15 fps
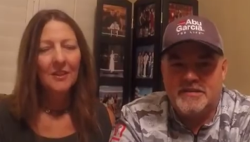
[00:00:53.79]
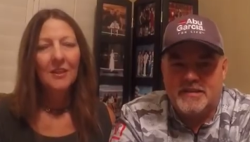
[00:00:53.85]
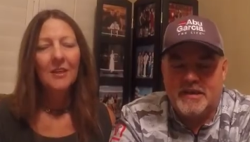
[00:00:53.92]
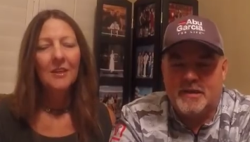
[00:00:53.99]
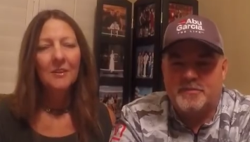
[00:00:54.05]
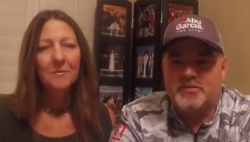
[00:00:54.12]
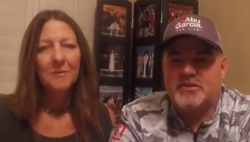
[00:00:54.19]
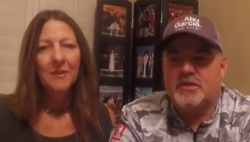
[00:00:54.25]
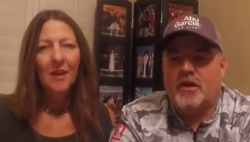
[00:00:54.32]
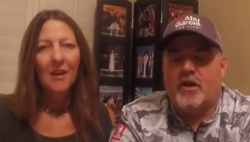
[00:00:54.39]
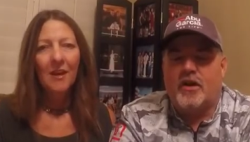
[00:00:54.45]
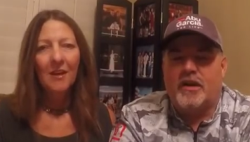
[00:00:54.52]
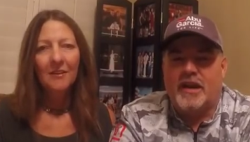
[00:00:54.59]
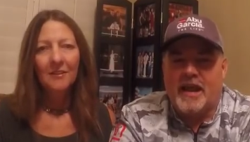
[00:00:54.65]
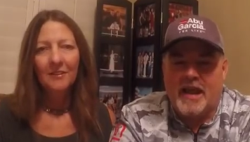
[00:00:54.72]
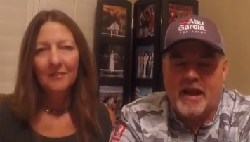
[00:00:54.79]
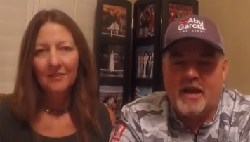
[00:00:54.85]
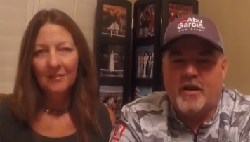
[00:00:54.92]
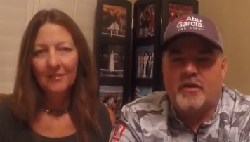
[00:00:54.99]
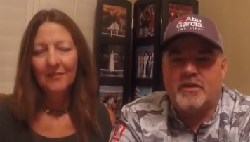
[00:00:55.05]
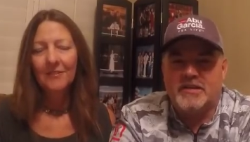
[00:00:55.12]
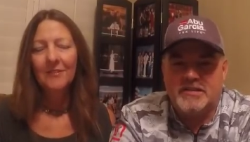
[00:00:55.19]
Speaker 1: tips on
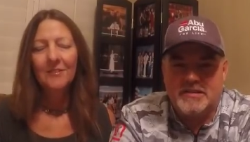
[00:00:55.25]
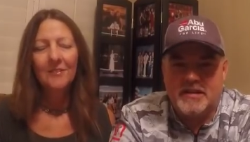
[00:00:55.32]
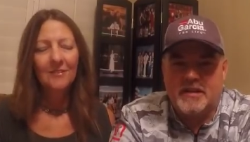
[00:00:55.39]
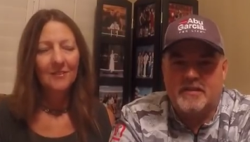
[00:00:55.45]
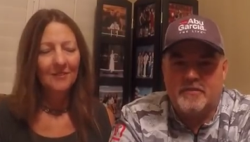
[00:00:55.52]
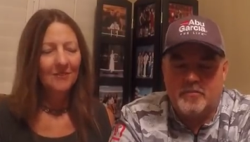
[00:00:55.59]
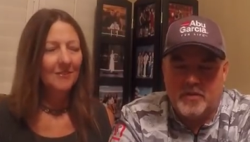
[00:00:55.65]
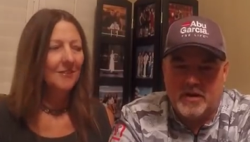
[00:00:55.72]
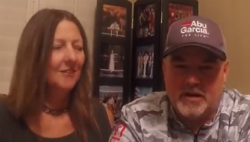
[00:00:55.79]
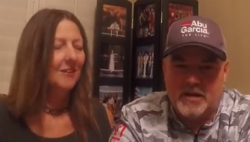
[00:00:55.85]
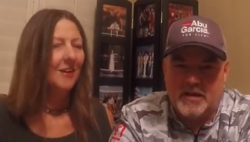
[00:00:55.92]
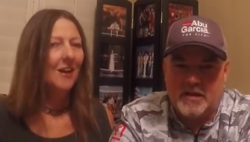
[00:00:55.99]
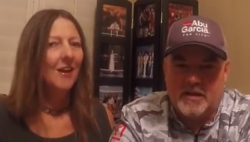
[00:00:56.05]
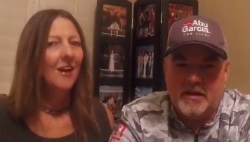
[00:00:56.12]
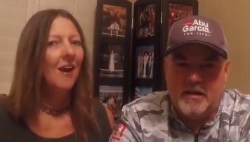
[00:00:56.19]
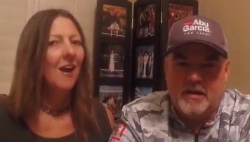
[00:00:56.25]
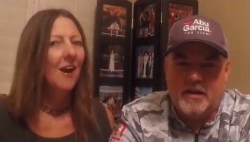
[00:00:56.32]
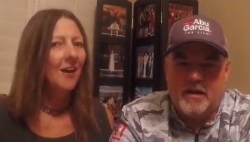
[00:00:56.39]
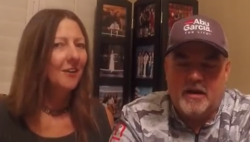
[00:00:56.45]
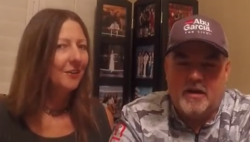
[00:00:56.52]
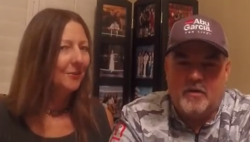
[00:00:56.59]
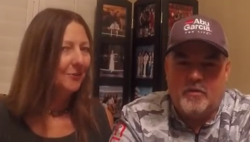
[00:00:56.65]
how to save money
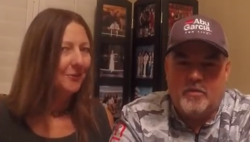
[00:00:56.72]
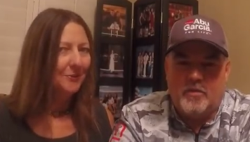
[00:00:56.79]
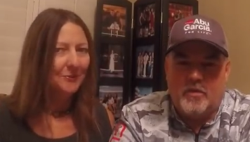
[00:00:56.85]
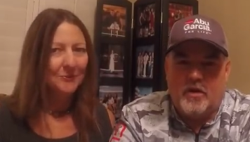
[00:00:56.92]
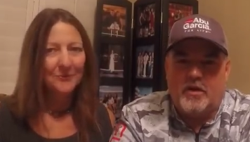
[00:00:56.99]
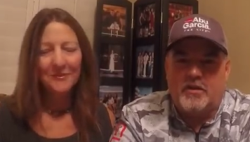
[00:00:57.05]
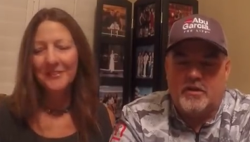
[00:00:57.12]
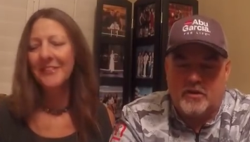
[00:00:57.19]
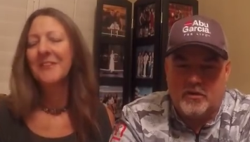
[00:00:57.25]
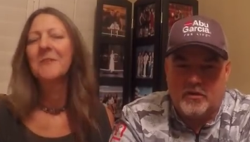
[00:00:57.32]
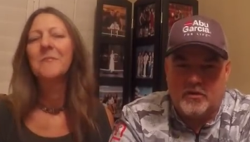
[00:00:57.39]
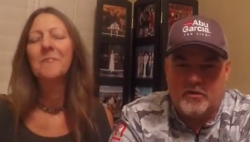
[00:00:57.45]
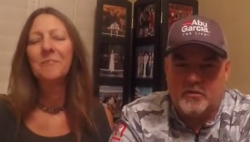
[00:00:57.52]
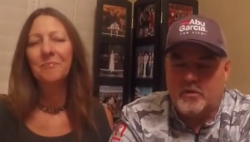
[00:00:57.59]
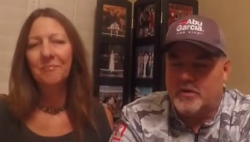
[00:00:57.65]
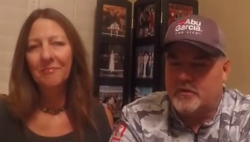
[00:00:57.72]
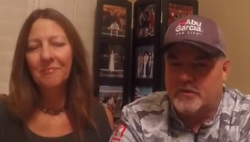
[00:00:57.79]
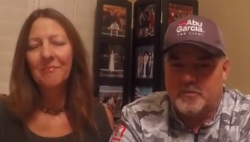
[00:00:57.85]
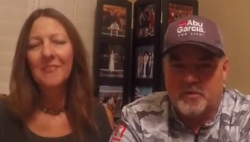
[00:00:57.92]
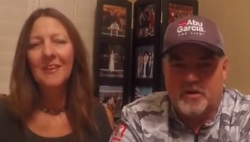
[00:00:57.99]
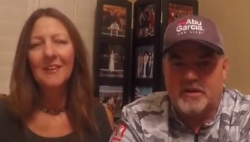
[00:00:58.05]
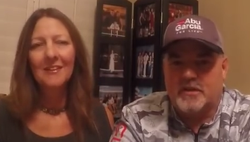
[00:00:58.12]
on, uh, on your cruise, whether it's
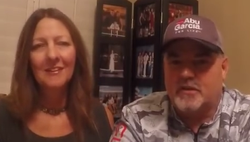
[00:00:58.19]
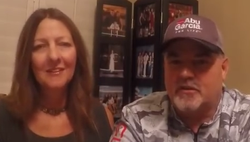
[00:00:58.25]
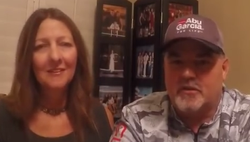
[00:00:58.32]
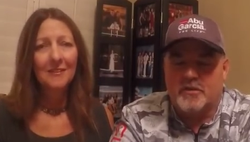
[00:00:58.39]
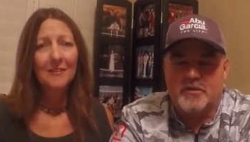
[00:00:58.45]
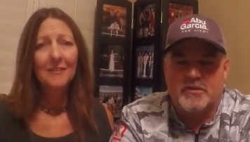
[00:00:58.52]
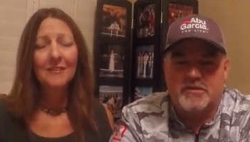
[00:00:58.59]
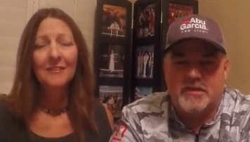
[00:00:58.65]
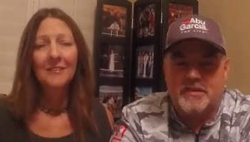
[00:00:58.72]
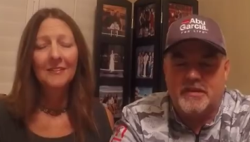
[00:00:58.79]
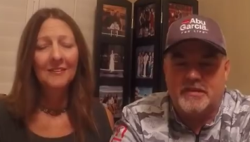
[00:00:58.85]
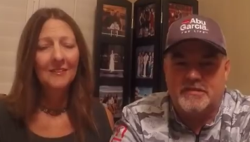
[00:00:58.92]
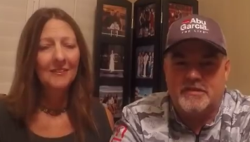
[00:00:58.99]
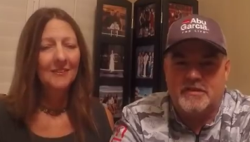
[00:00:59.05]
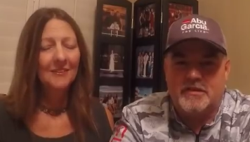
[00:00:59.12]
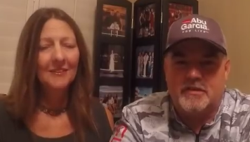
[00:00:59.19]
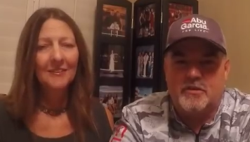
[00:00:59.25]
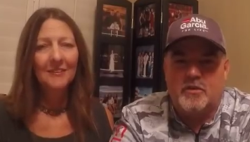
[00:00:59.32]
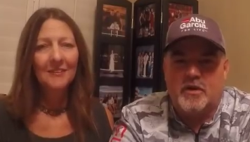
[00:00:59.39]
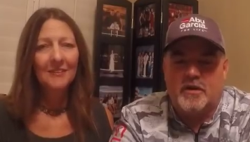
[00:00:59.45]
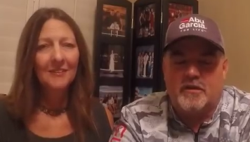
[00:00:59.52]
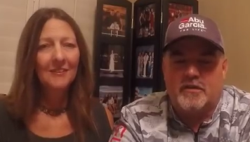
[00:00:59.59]
booking the cruise and things you can do
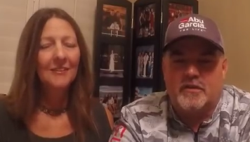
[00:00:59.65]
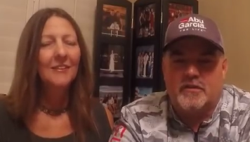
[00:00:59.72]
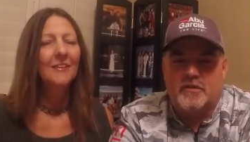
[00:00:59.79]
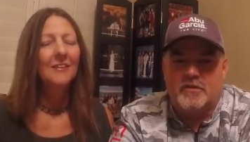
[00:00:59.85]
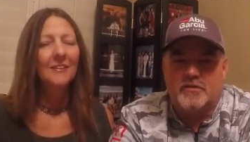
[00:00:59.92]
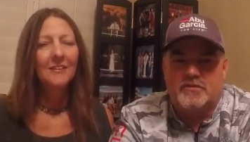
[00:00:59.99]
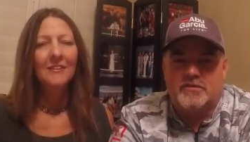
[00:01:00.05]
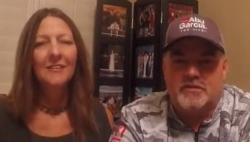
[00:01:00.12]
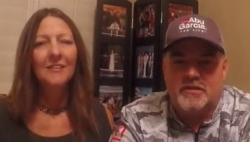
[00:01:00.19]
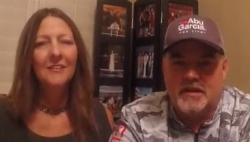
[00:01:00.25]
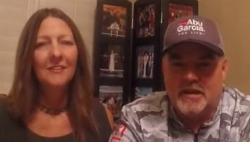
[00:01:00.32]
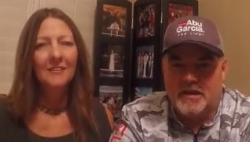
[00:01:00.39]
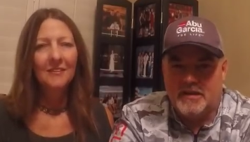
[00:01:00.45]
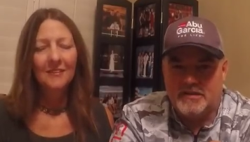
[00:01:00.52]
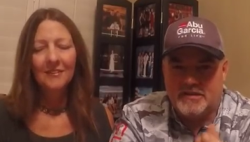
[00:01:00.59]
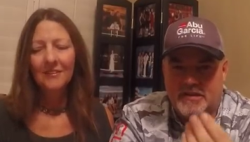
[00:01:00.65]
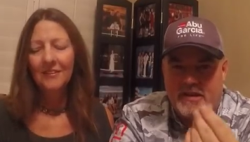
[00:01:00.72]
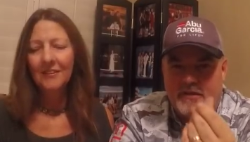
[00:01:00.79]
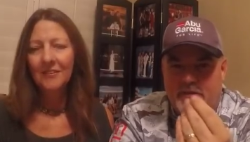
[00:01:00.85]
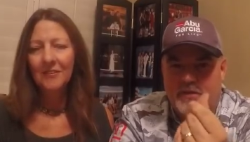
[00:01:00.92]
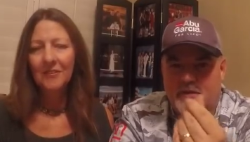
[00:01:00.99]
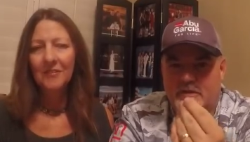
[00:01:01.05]
while you're on the cruise to
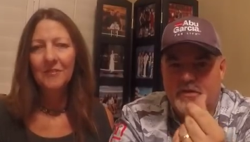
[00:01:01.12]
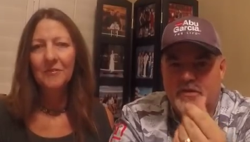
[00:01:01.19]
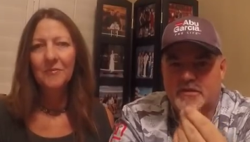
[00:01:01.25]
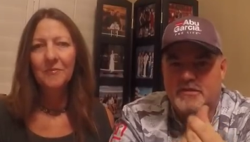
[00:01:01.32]
save you